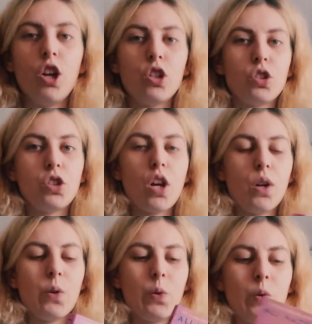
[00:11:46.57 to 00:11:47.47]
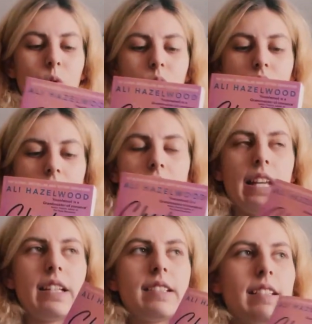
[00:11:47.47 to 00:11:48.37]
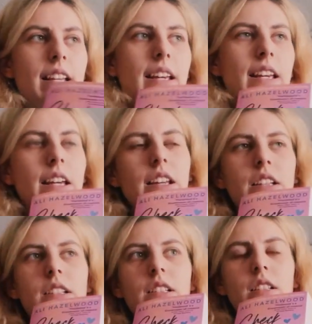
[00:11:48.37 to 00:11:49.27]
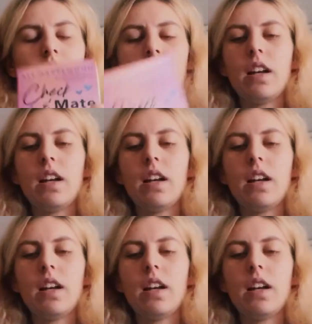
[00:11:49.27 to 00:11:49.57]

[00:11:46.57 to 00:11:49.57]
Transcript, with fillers: So this is,